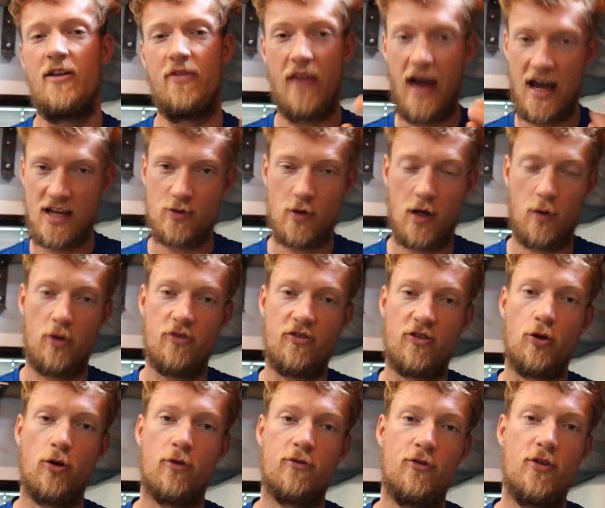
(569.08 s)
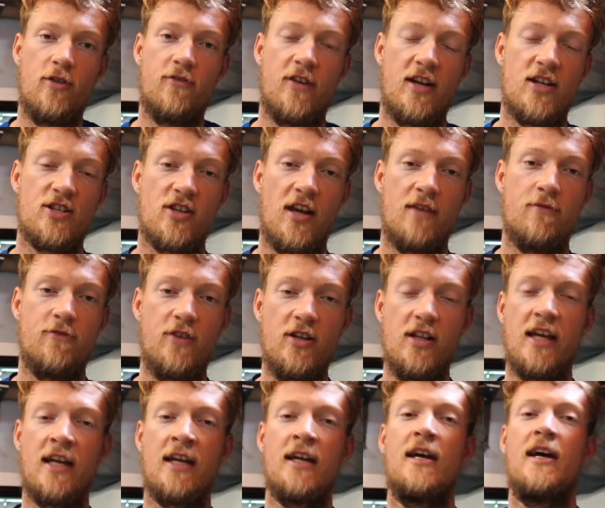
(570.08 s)
That's what I want to go through the finish line
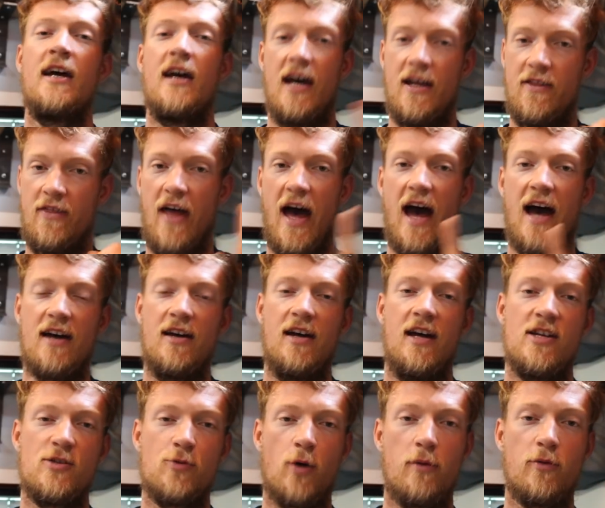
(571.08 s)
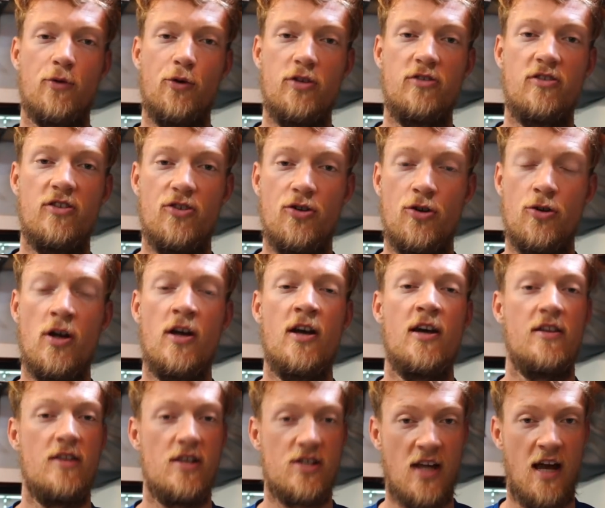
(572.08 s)
feeling, and that is what I'm going to do
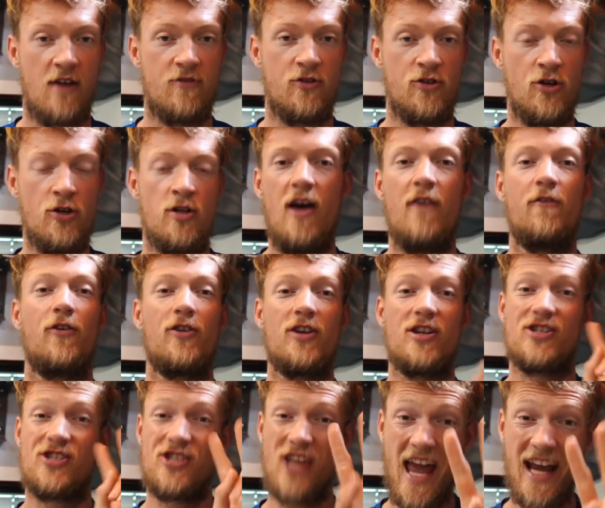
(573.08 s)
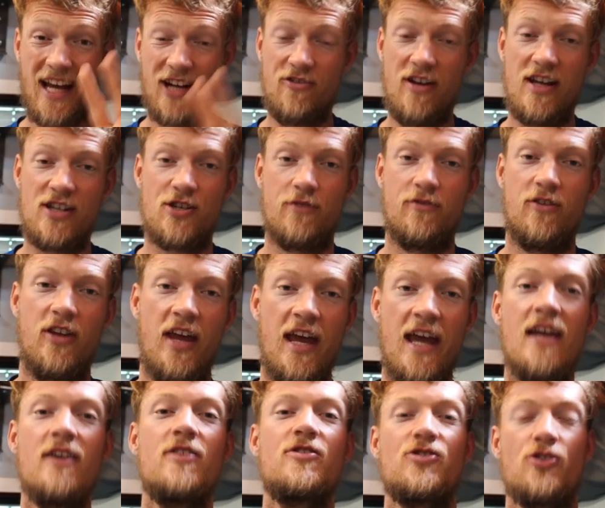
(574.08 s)
this afternoon for the second race of the
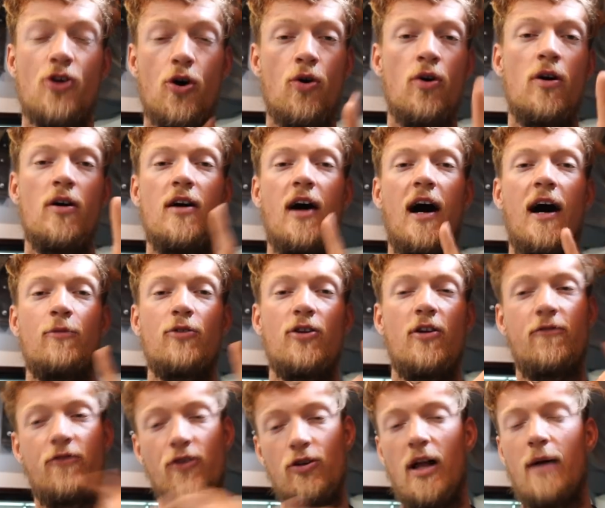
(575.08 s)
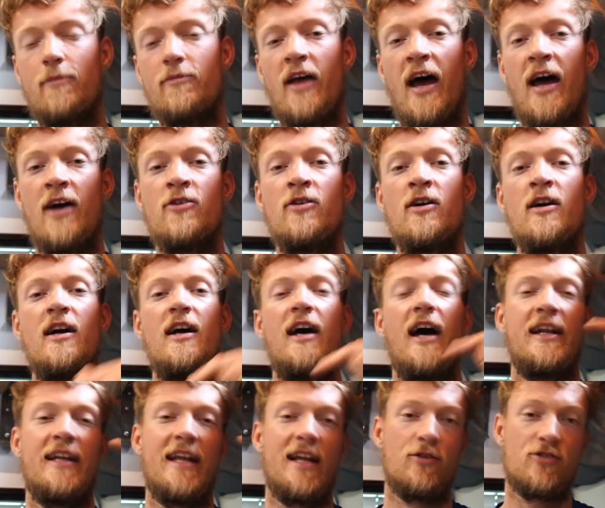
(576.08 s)
day. So I'm going to fuel up now,
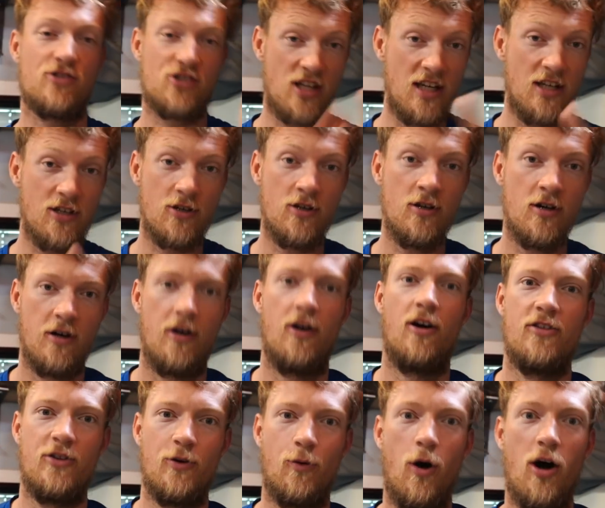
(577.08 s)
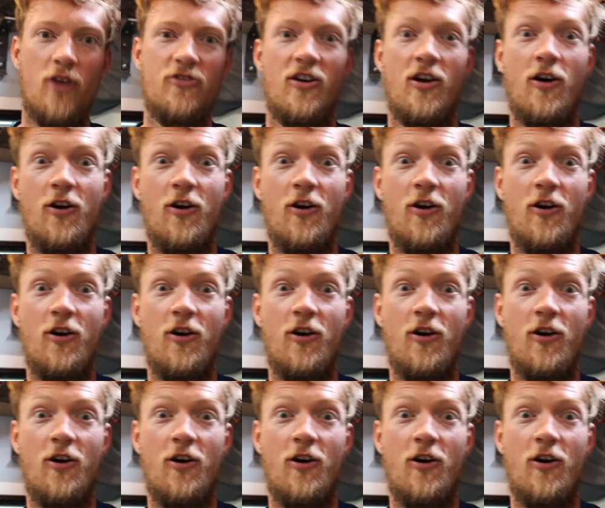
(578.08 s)
and then I'll see you on the water.